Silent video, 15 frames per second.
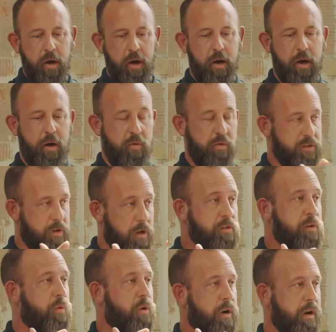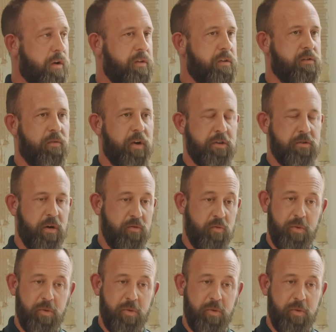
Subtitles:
was also working on these device drivers.